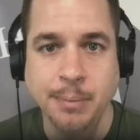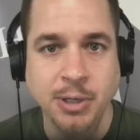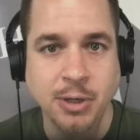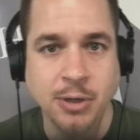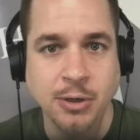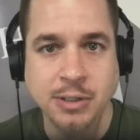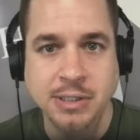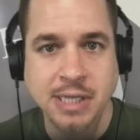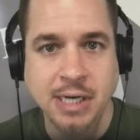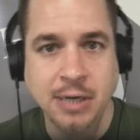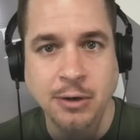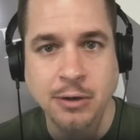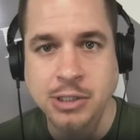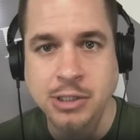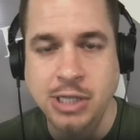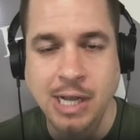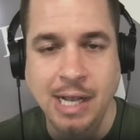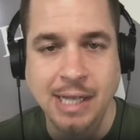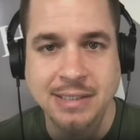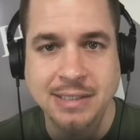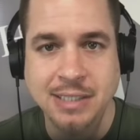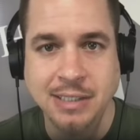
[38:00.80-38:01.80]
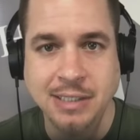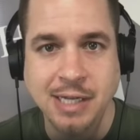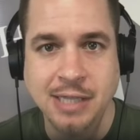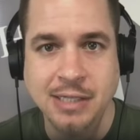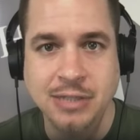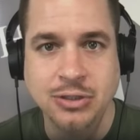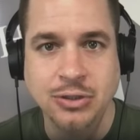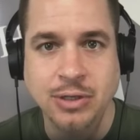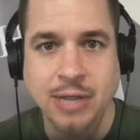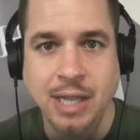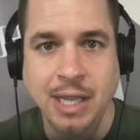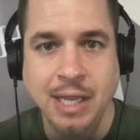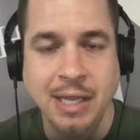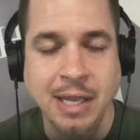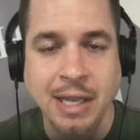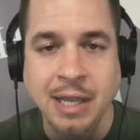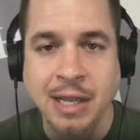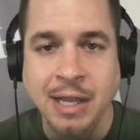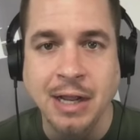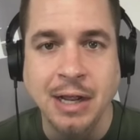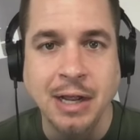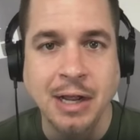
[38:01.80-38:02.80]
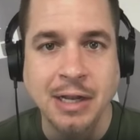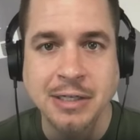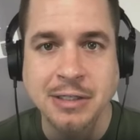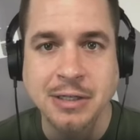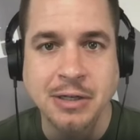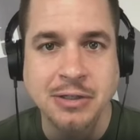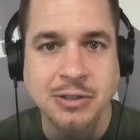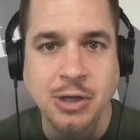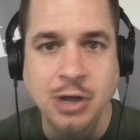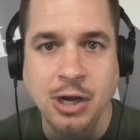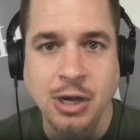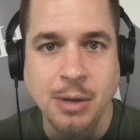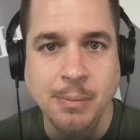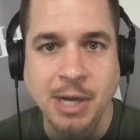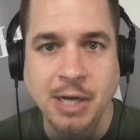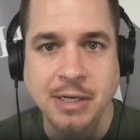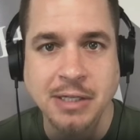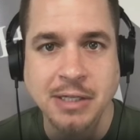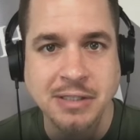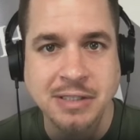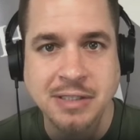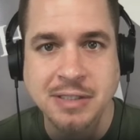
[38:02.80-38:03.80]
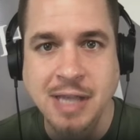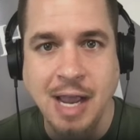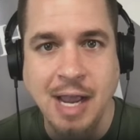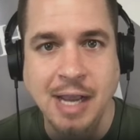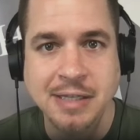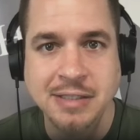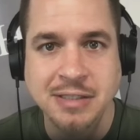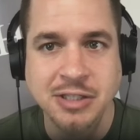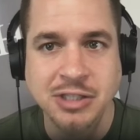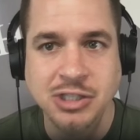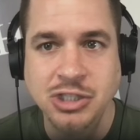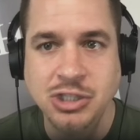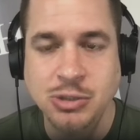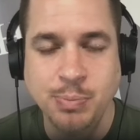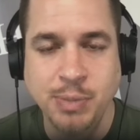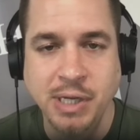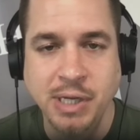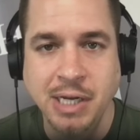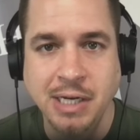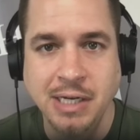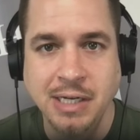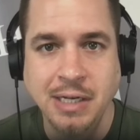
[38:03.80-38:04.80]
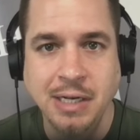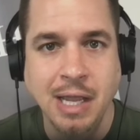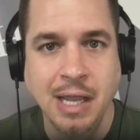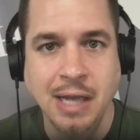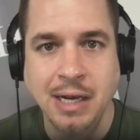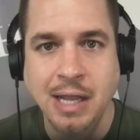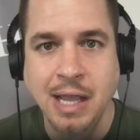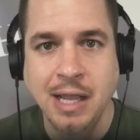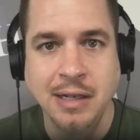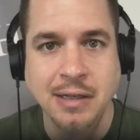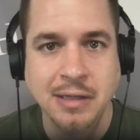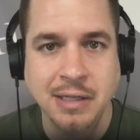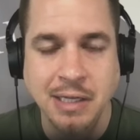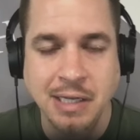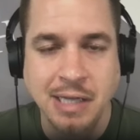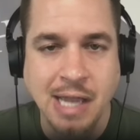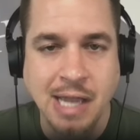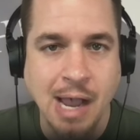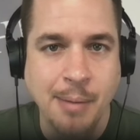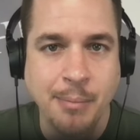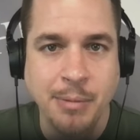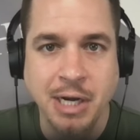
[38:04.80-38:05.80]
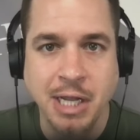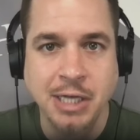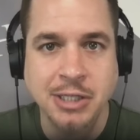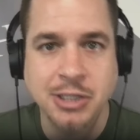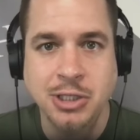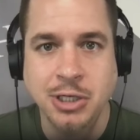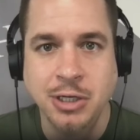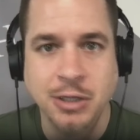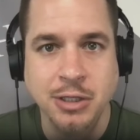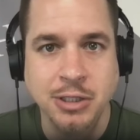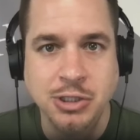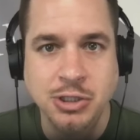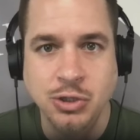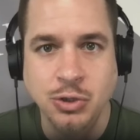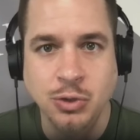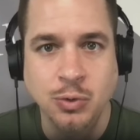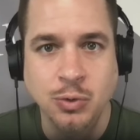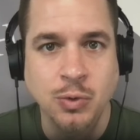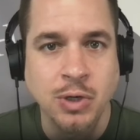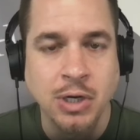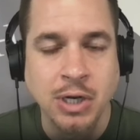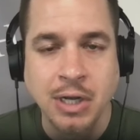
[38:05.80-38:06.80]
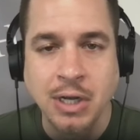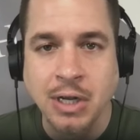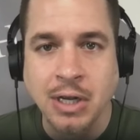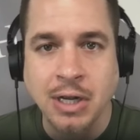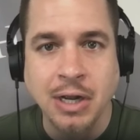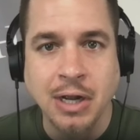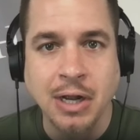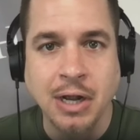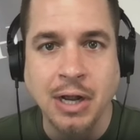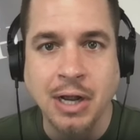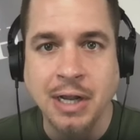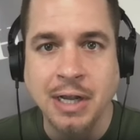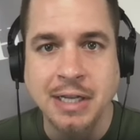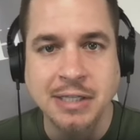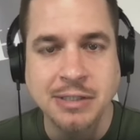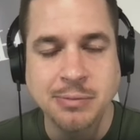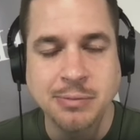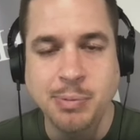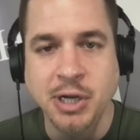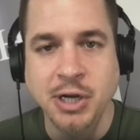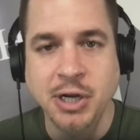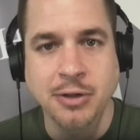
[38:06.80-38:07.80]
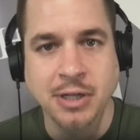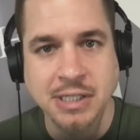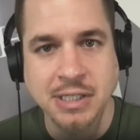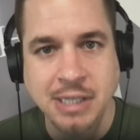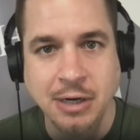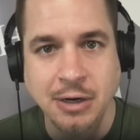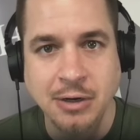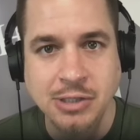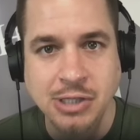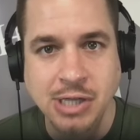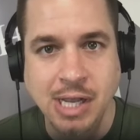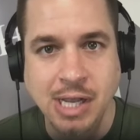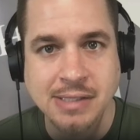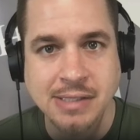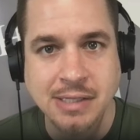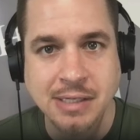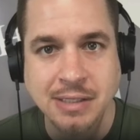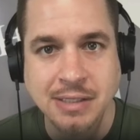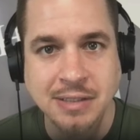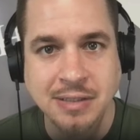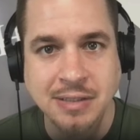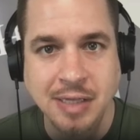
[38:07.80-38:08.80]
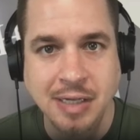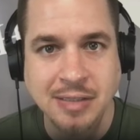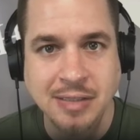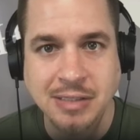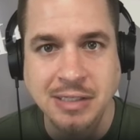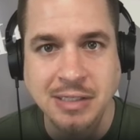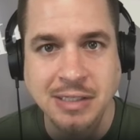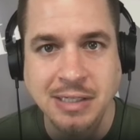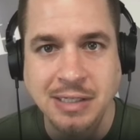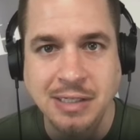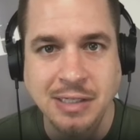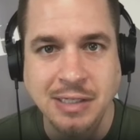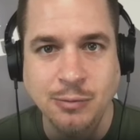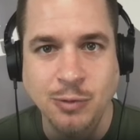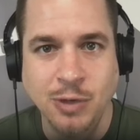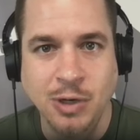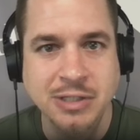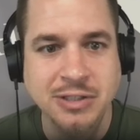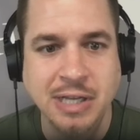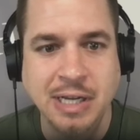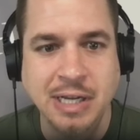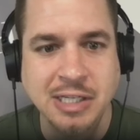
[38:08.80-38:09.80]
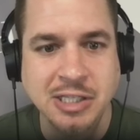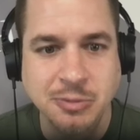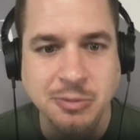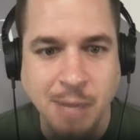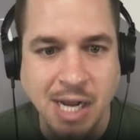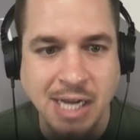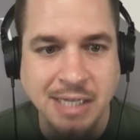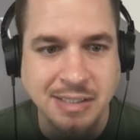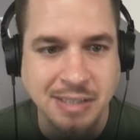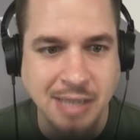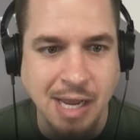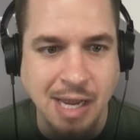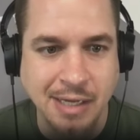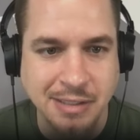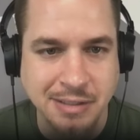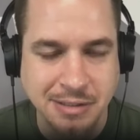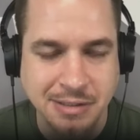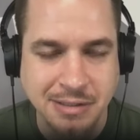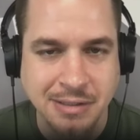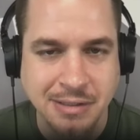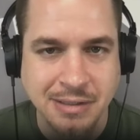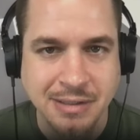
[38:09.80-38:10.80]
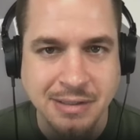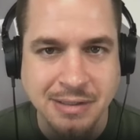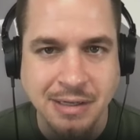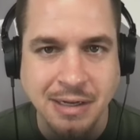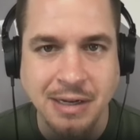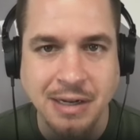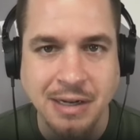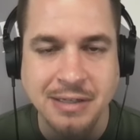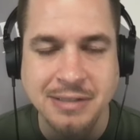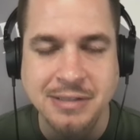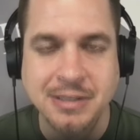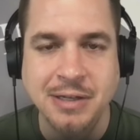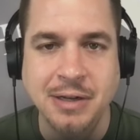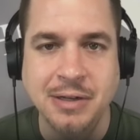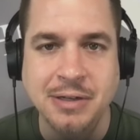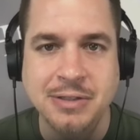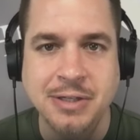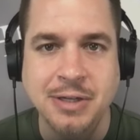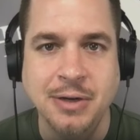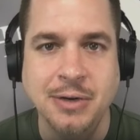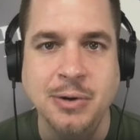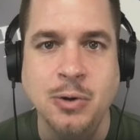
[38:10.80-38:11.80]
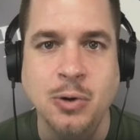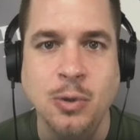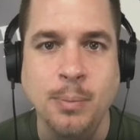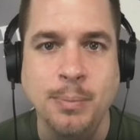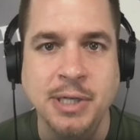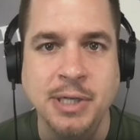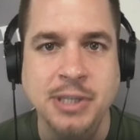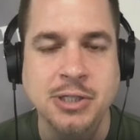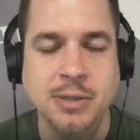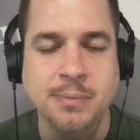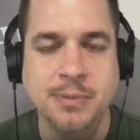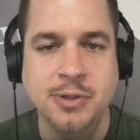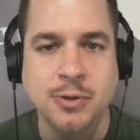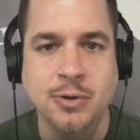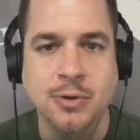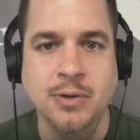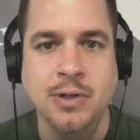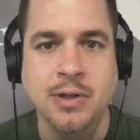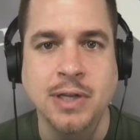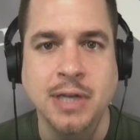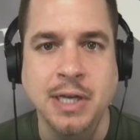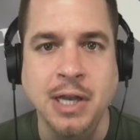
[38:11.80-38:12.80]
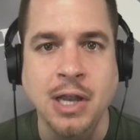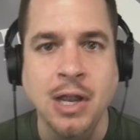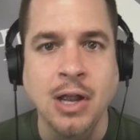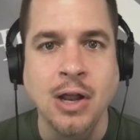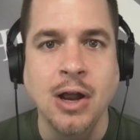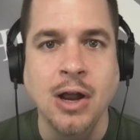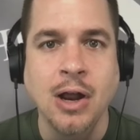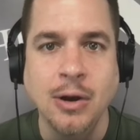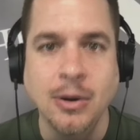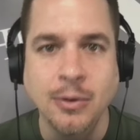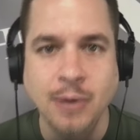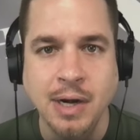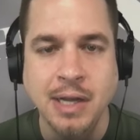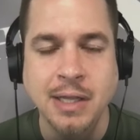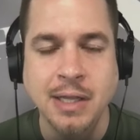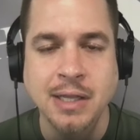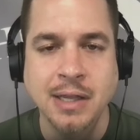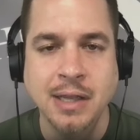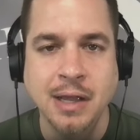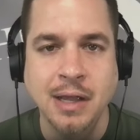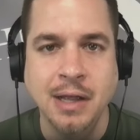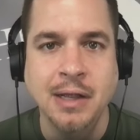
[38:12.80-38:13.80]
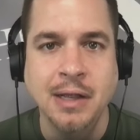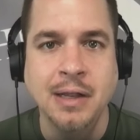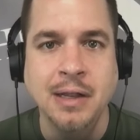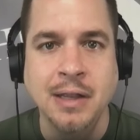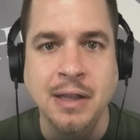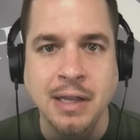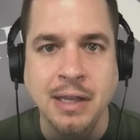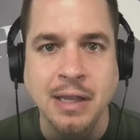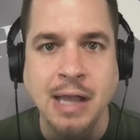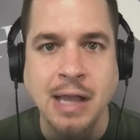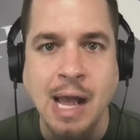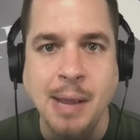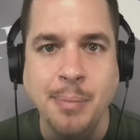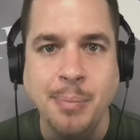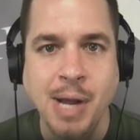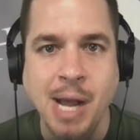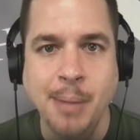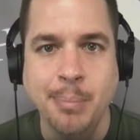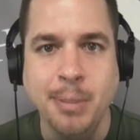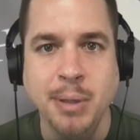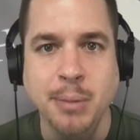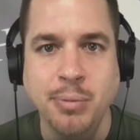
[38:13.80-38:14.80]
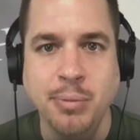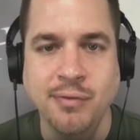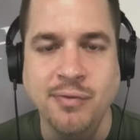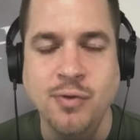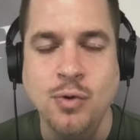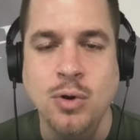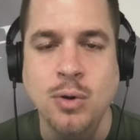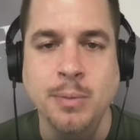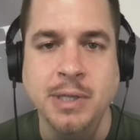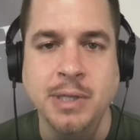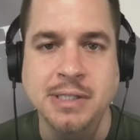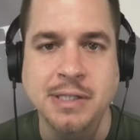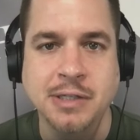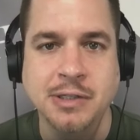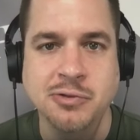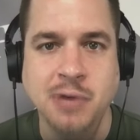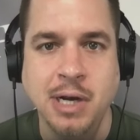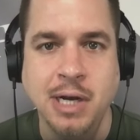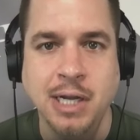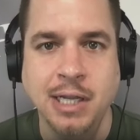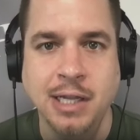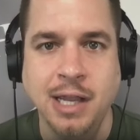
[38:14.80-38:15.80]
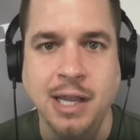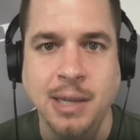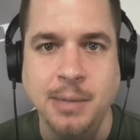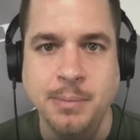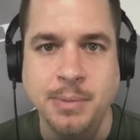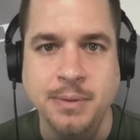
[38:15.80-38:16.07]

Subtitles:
You heard Taron Johnson yesterday talk about his size and speed and the combination of the 2. He's bigger than Taron Johnson. He says he runs like he's my size. So Cole Bishop certainly already eye-popping performance at training camp.